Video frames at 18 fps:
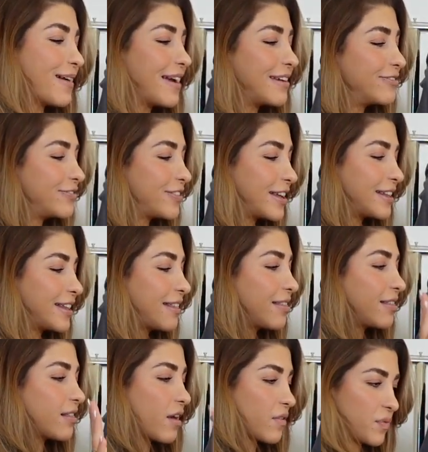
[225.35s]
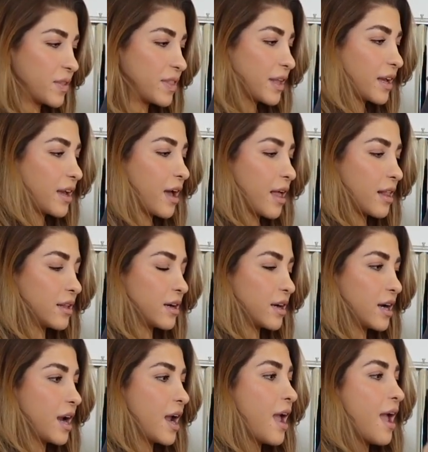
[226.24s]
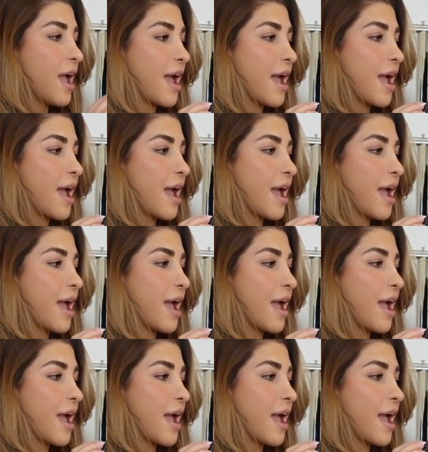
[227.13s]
I fell in love with the color,